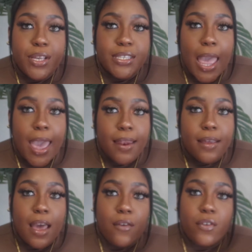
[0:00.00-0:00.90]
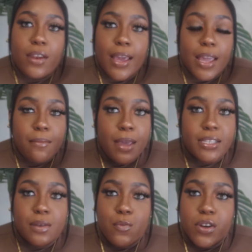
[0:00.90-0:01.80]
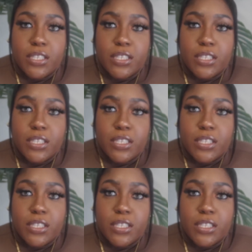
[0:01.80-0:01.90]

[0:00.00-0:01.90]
is added, I feel like it makes it more